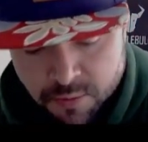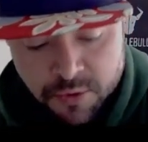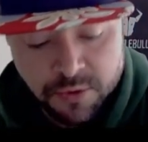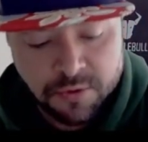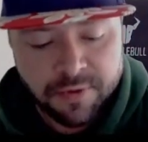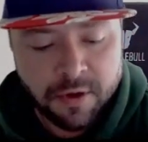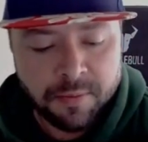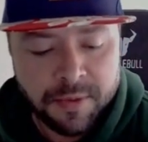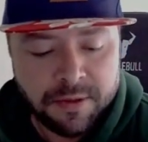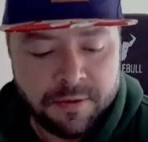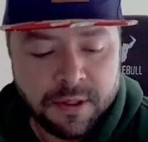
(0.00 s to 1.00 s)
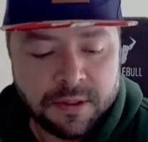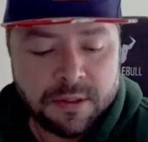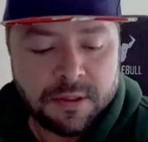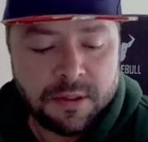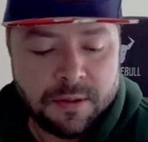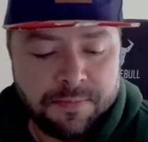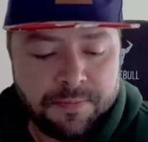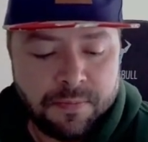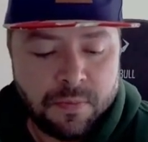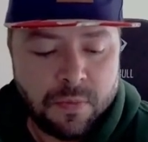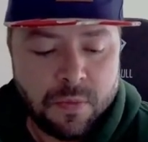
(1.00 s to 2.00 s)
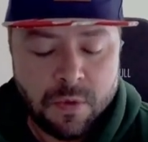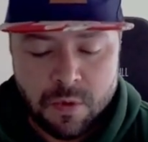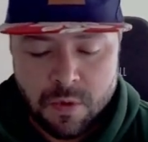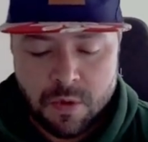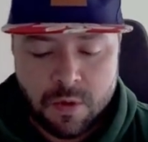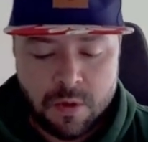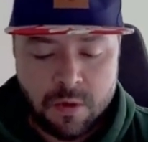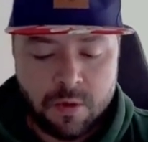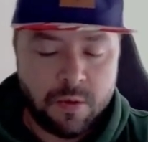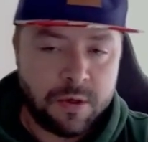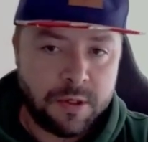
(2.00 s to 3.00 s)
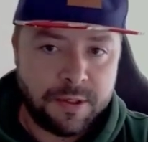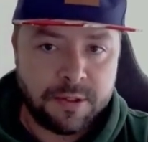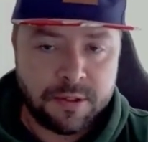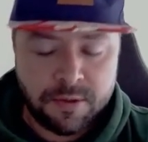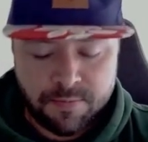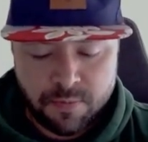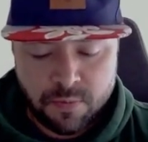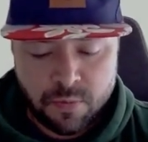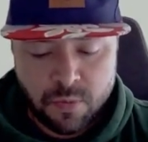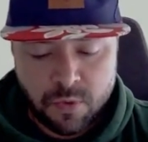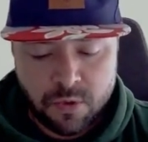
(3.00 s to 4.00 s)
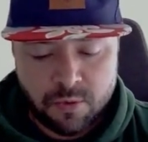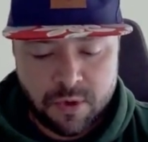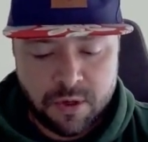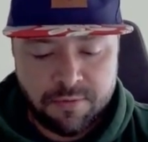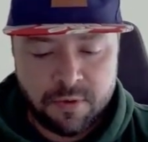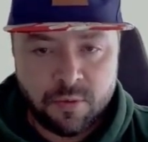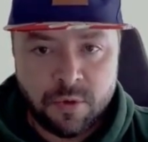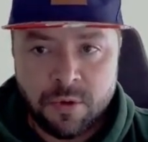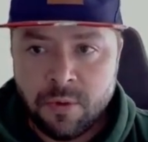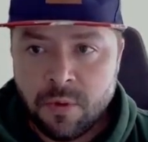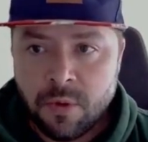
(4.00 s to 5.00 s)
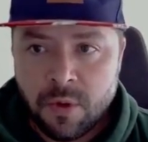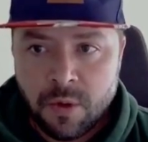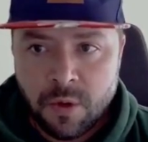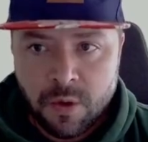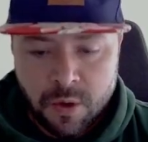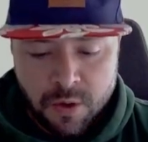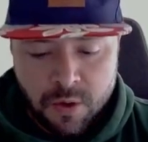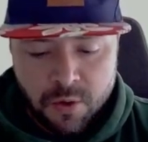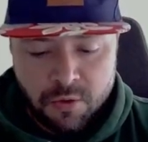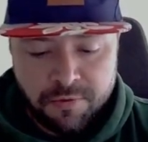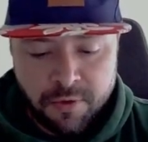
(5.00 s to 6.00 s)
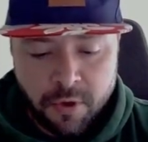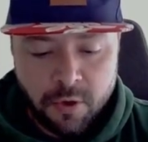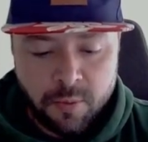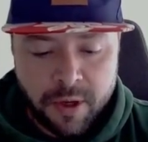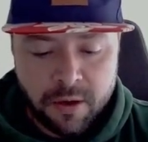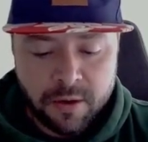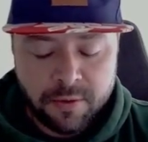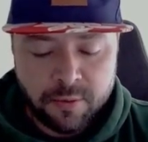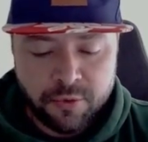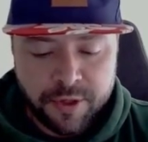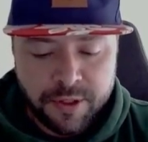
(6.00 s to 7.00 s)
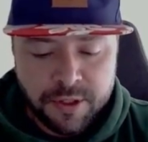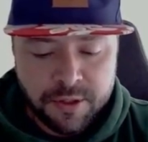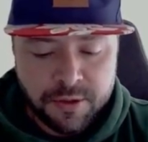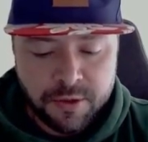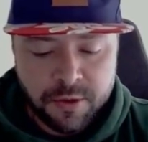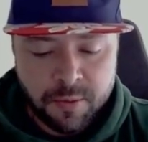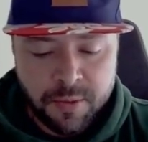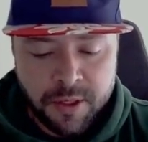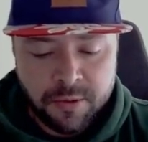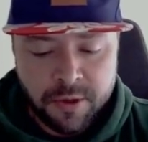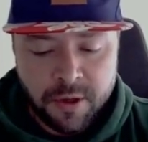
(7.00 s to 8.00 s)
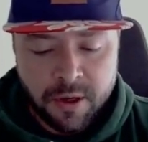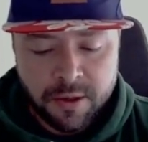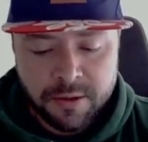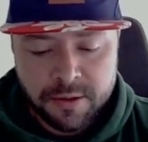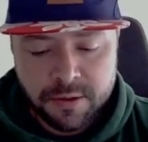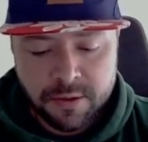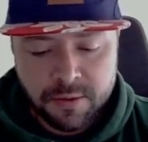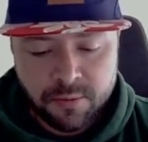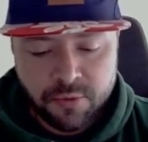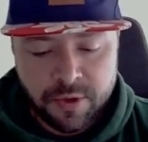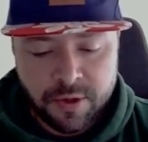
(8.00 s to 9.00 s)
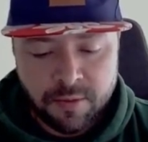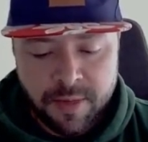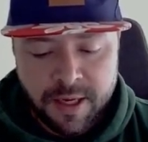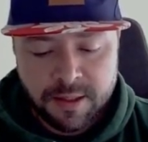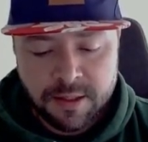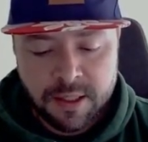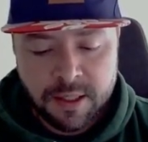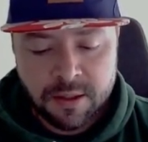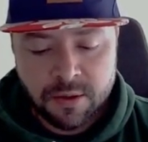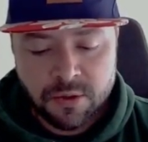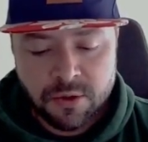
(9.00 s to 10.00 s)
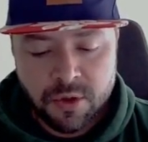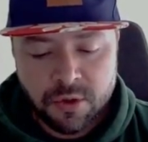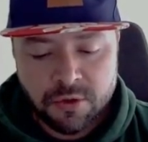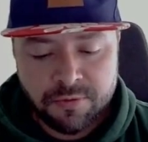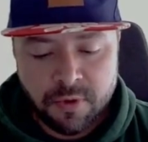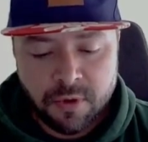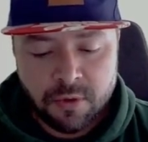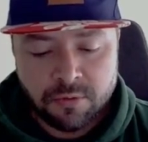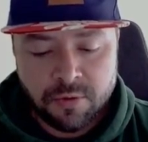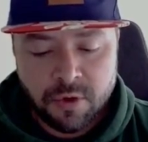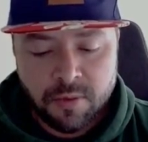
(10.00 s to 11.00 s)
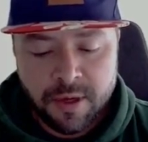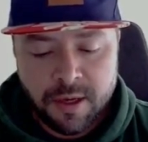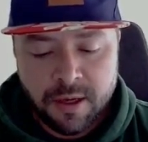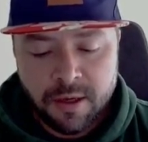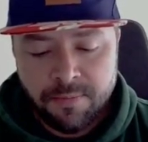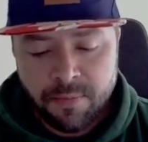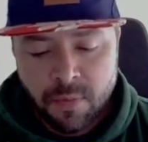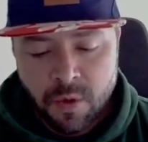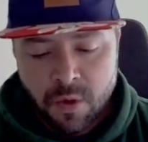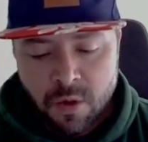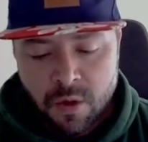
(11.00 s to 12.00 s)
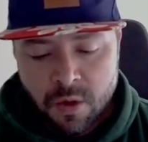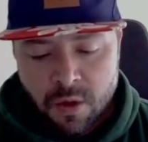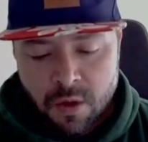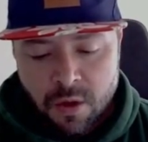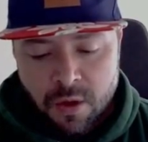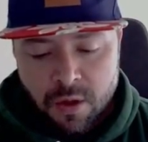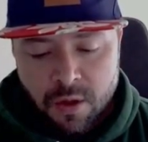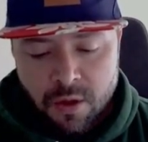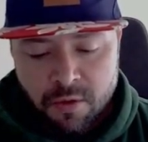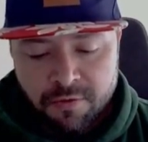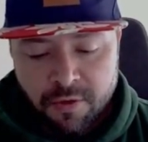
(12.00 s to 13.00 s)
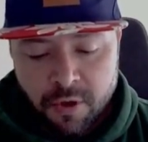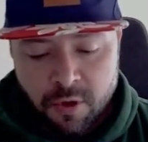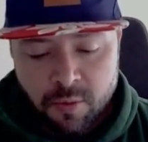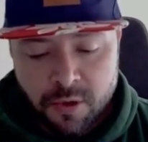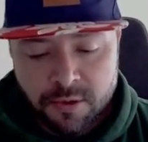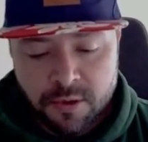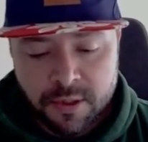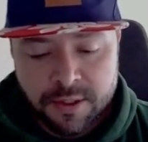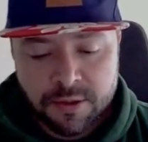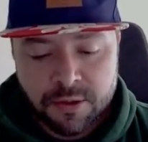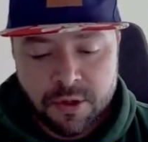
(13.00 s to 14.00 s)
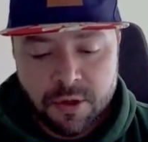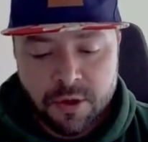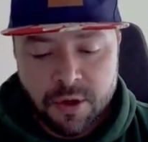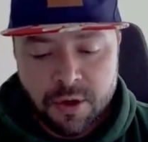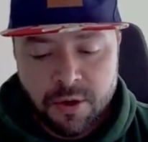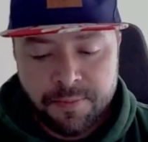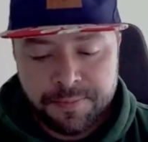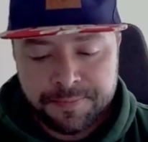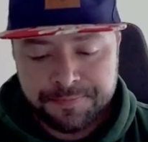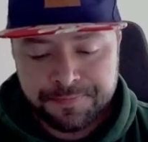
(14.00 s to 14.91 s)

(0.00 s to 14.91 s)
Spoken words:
was most of our mythics, or at least the relevant one. Foil Battle at the Bridge, so in Mano art, pretty amazing. A search foil Roban, a foil Borderless Go-Go.